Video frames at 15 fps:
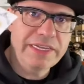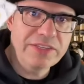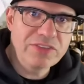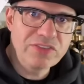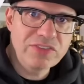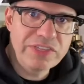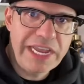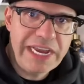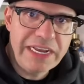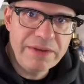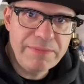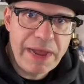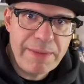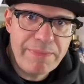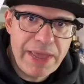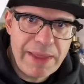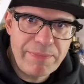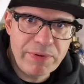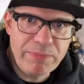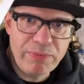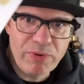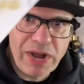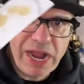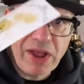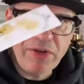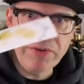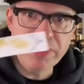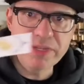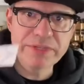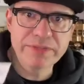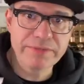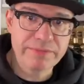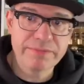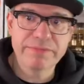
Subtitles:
It stained my paper brown.